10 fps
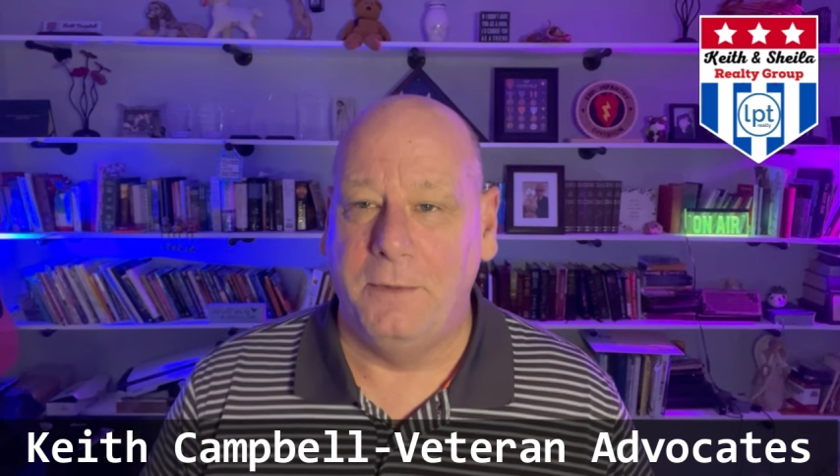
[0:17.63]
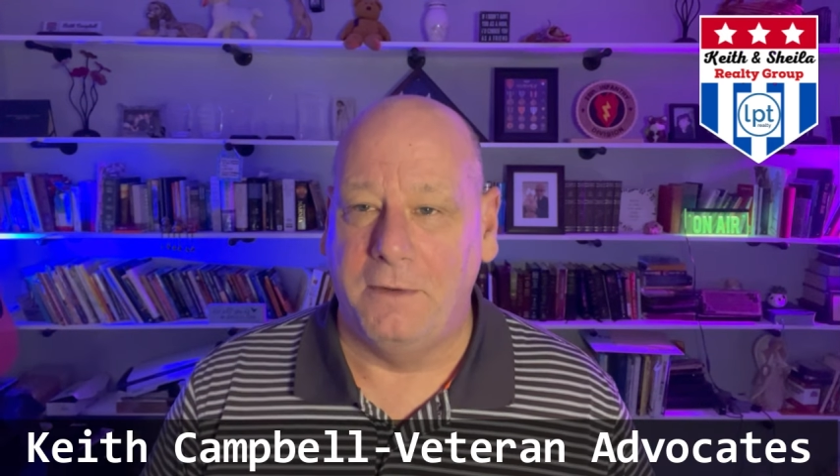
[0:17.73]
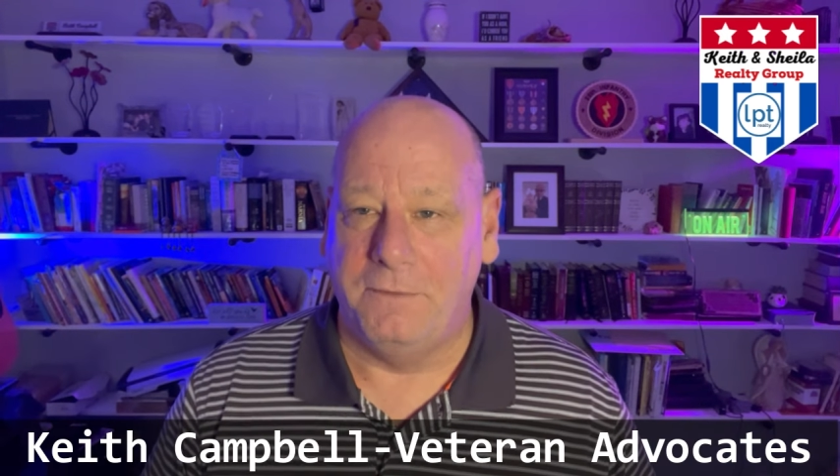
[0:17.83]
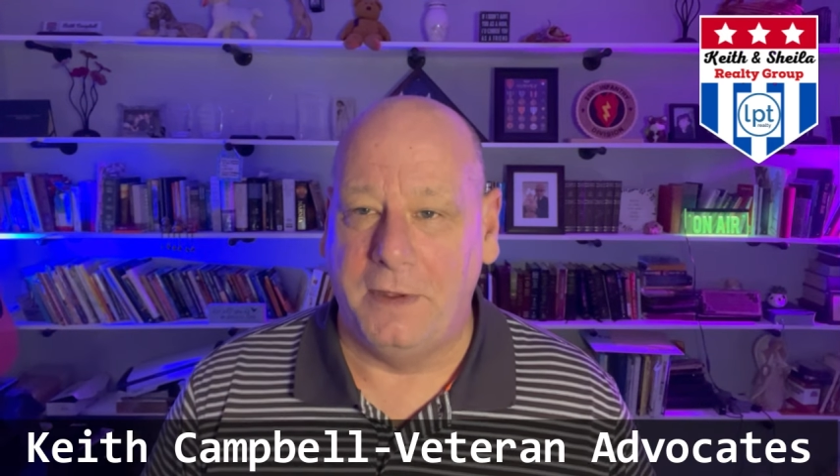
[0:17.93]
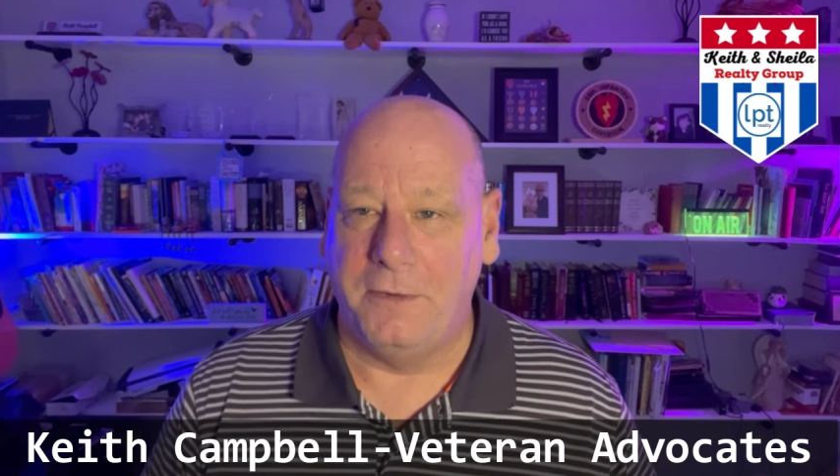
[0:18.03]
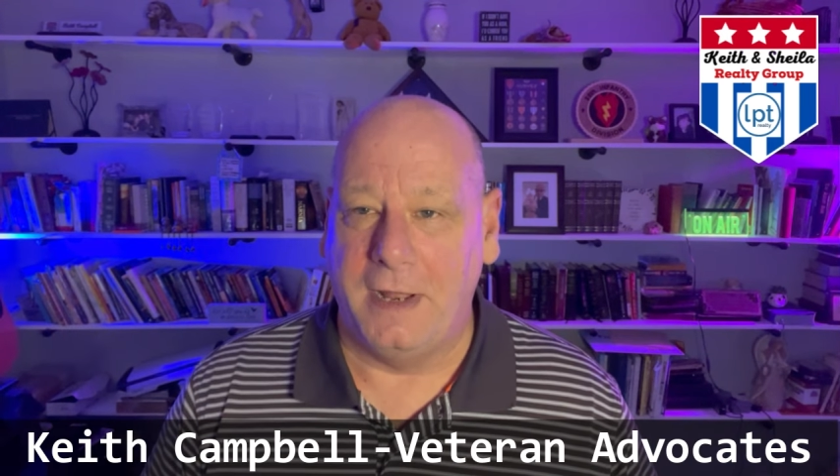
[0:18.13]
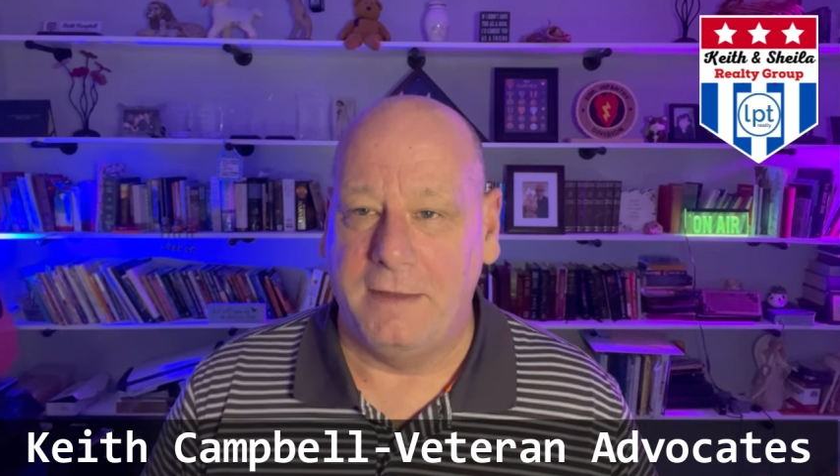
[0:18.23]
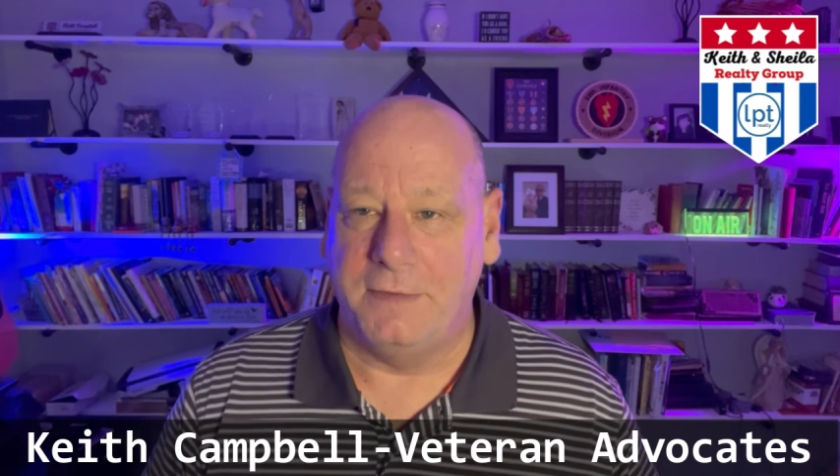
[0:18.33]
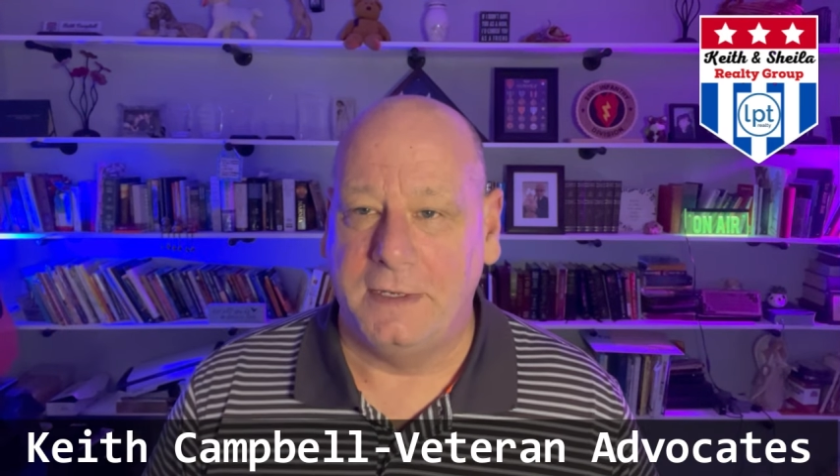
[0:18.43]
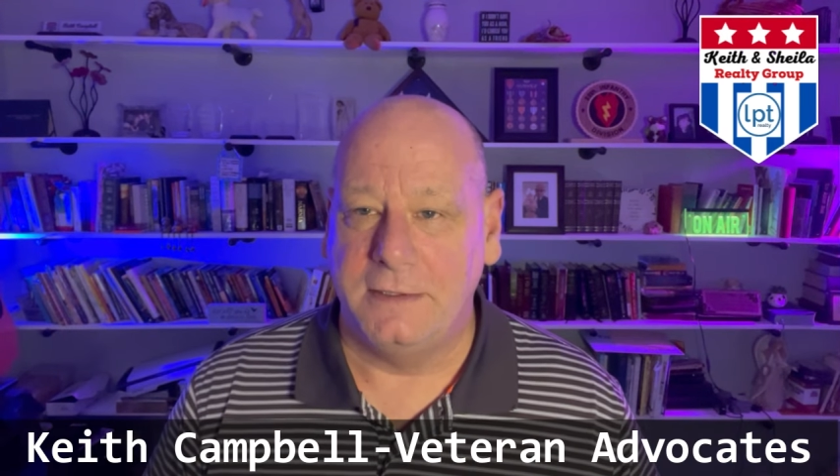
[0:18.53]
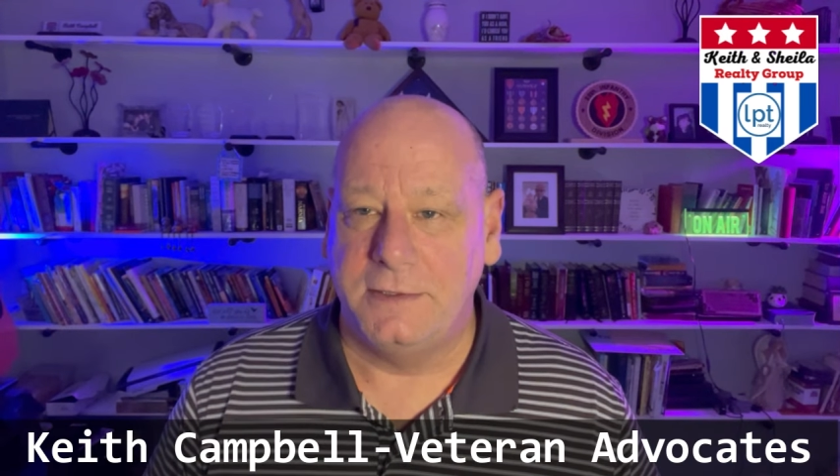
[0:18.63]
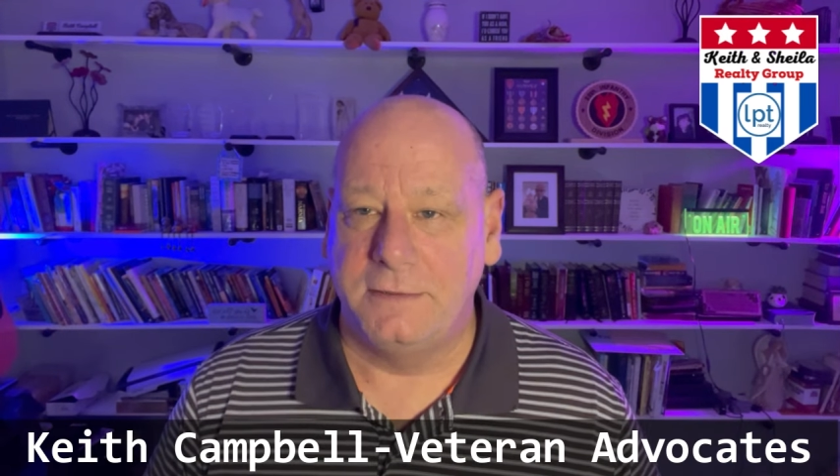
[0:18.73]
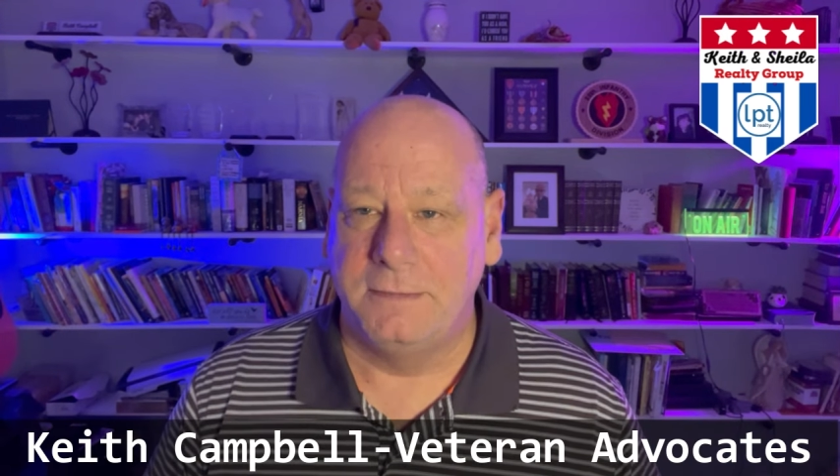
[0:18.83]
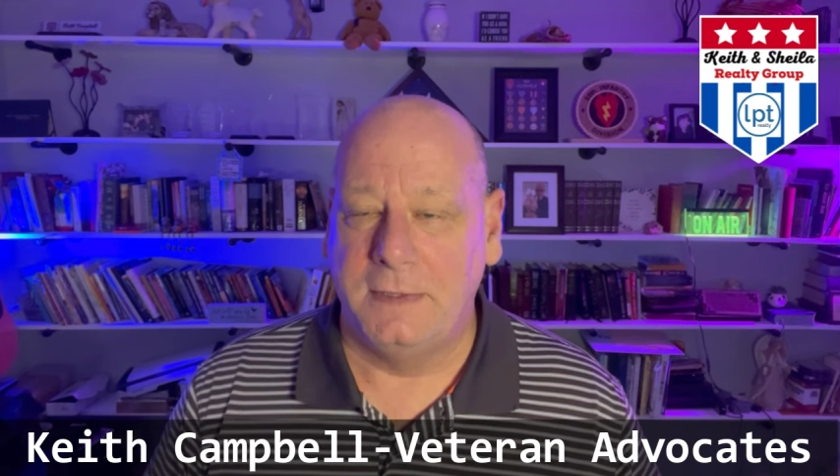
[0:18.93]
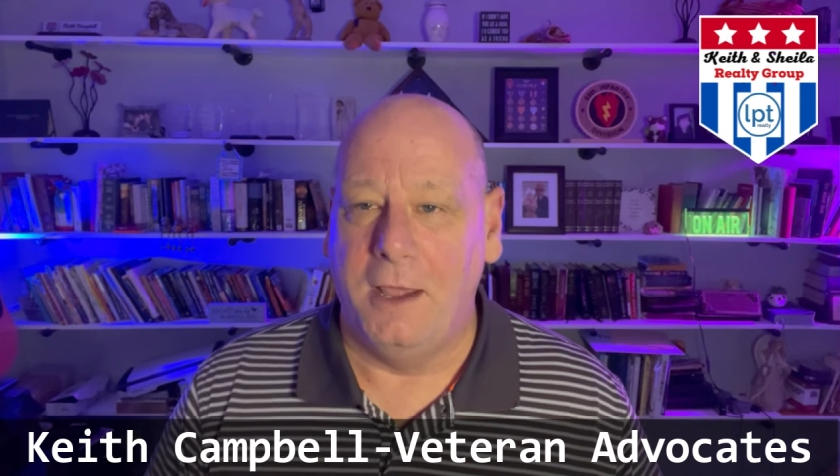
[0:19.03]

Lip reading: We're veteran advocates,